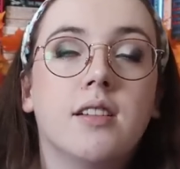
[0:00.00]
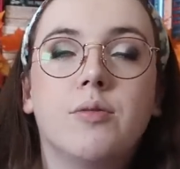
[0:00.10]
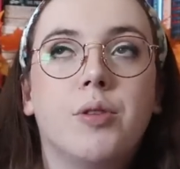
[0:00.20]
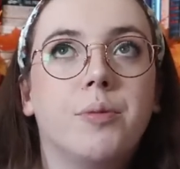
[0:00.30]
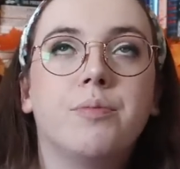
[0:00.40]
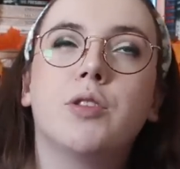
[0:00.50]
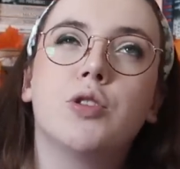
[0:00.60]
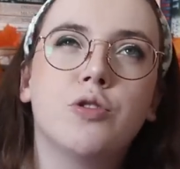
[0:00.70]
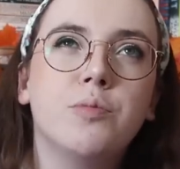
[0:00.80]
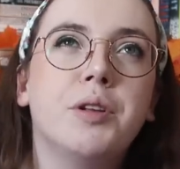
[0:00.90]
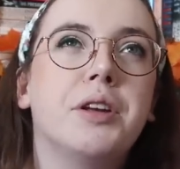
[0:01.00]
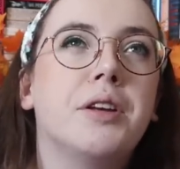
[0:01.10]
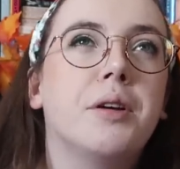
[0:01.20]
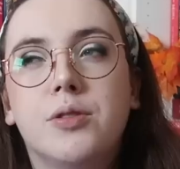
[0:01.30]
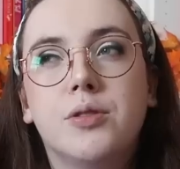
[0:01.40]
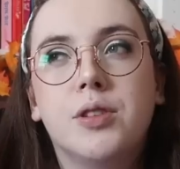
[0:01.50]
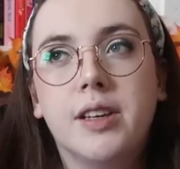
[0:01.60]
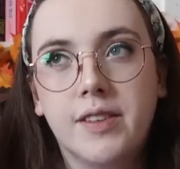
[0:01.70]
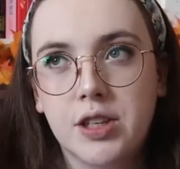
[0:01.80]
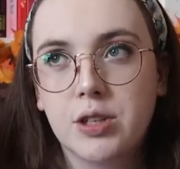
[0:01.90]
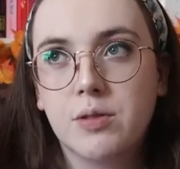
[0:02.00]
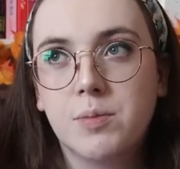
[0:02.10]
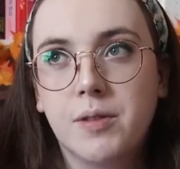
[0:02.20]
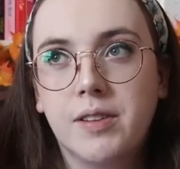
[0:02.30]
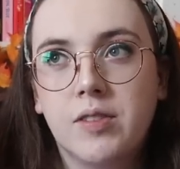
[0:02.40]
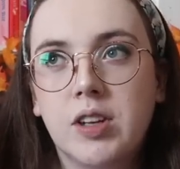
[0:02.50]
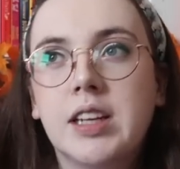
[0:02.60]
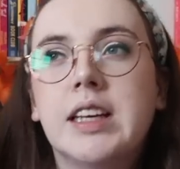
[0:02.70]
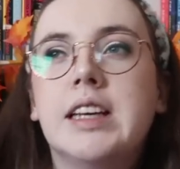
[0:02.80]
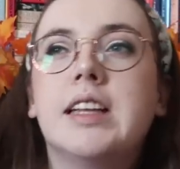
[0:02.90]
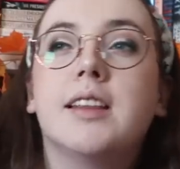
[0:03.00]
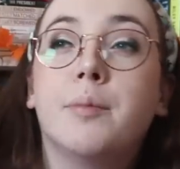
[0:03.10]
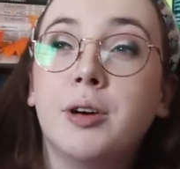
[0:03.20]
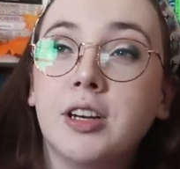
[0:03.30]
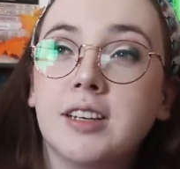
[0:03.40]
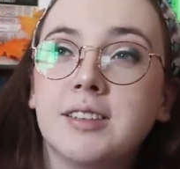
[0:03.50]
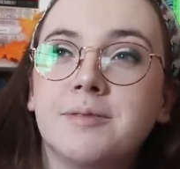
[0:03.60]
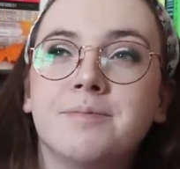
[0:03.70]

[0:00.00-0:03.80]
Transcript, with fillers: Well, the True Blood T V show is my favorite. The book,